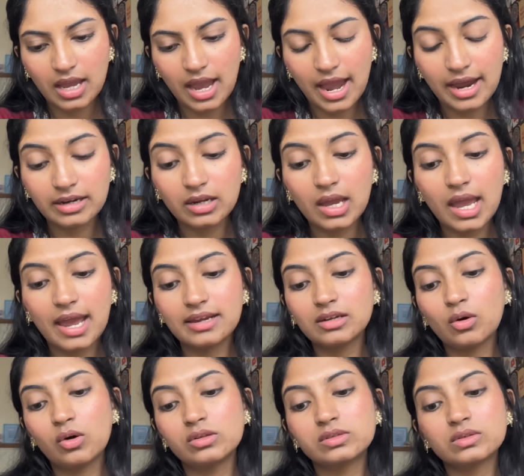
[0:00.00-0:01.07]
And
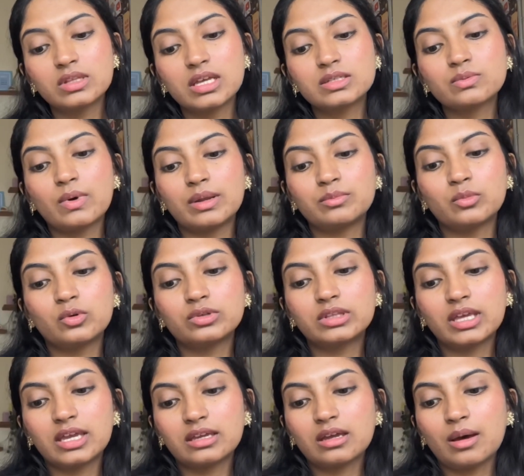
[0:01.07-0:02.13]
also there's one more
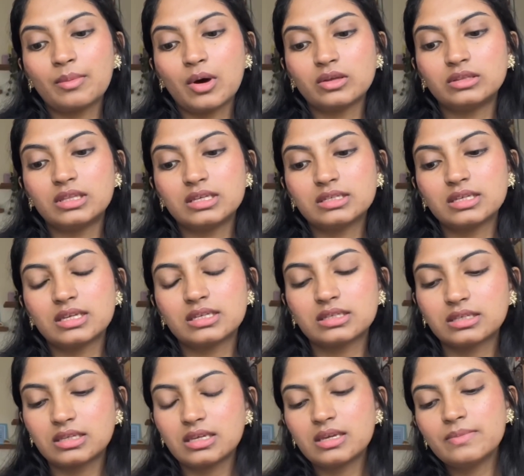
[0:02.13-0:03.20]
thing about this
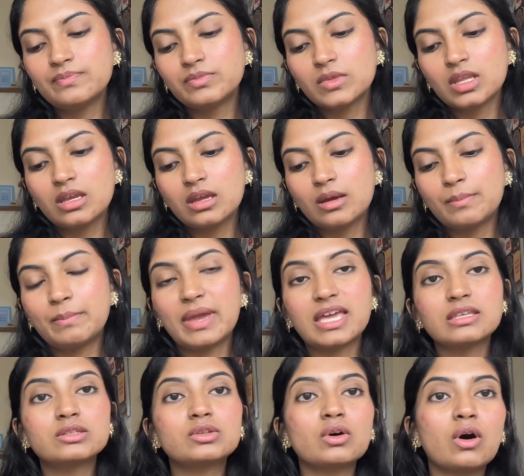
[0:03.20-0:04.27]
is key,
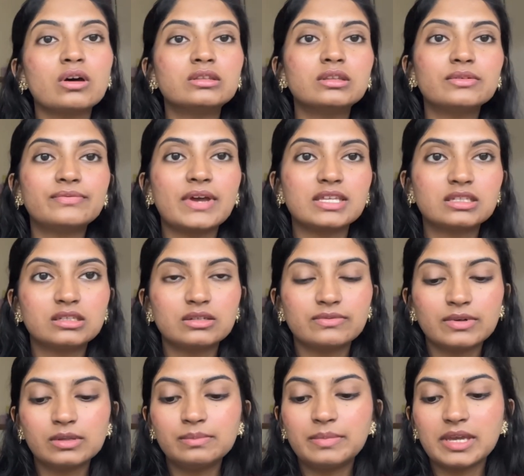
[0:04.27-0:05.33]
based on the
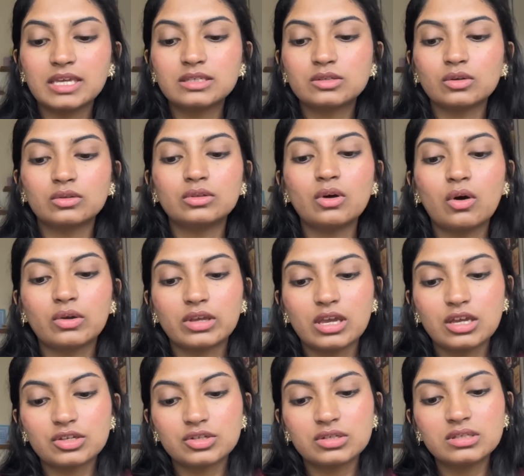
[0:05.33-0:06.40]
festival, based on the
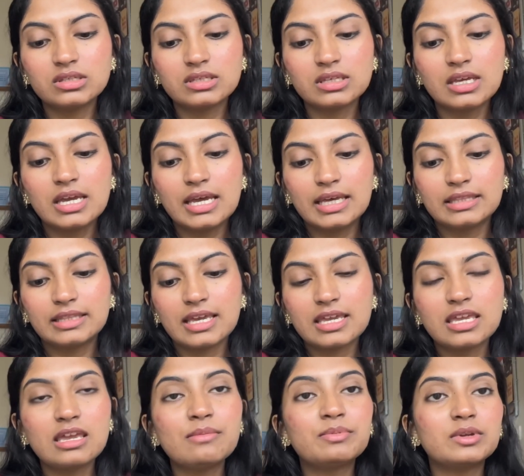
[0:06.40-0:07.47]
occasions, they
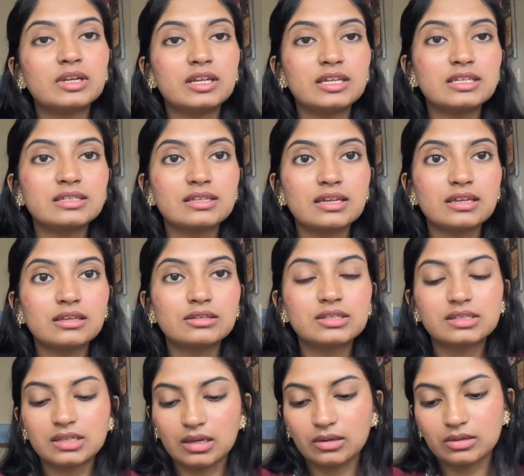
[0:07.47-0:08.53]
keep releasing
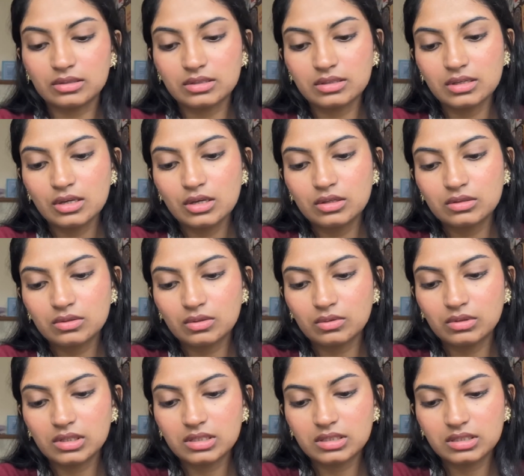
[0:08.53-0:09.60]
stickers. So
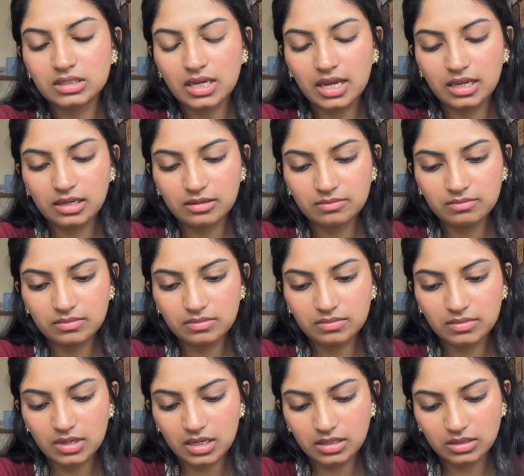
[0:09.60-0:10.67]
this time
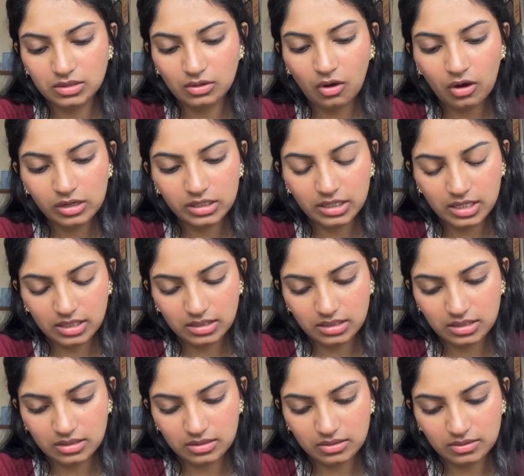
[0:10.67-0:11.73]
it's holiday
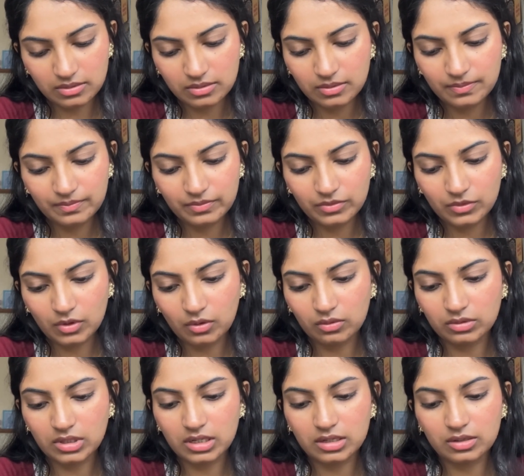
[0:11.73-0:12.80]
season. Oh,
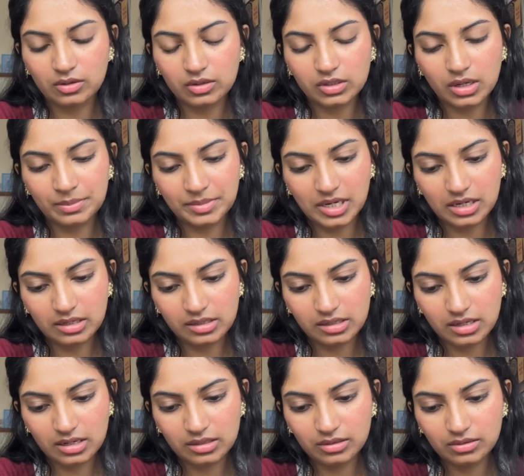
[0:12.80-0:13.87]
they did not update it
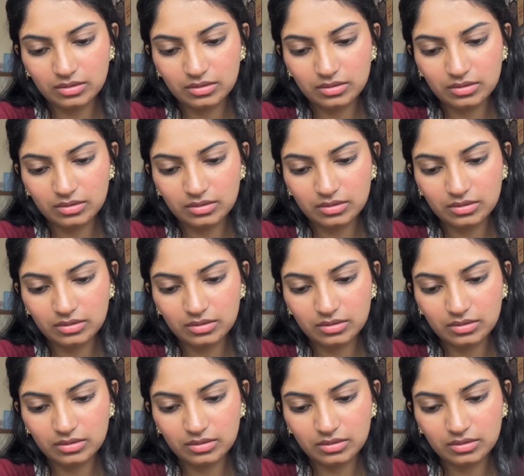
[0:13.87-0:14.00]
yet.